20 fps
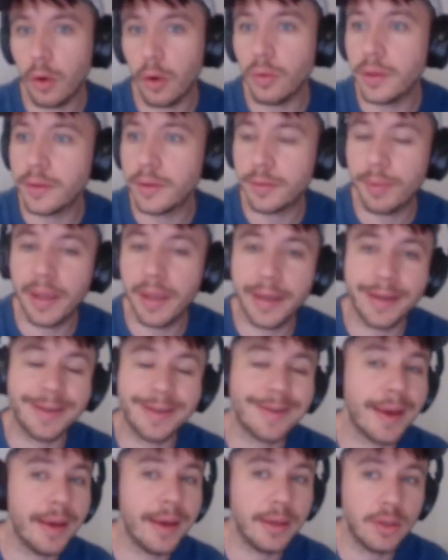one's paying
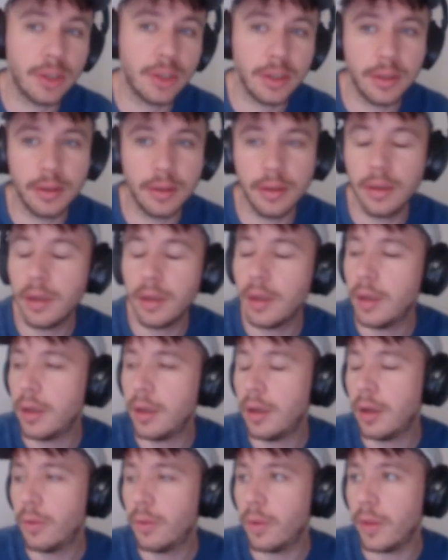attention
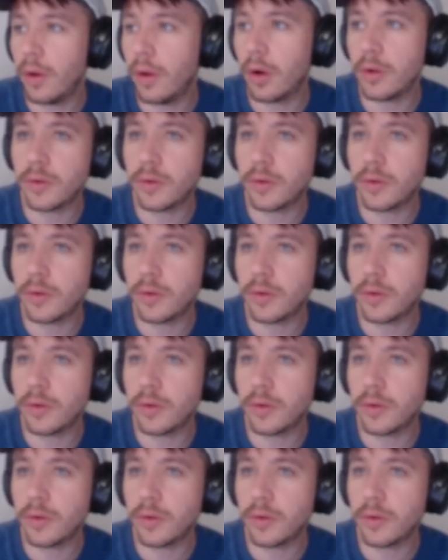when they're